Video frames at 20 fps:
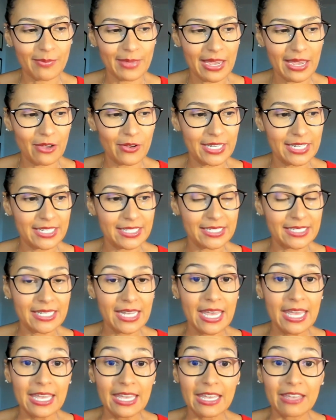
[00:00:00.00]
about is
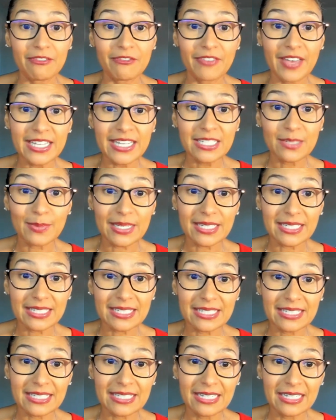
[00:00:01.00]

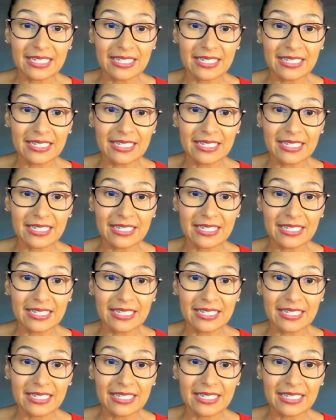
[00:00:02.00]
investments.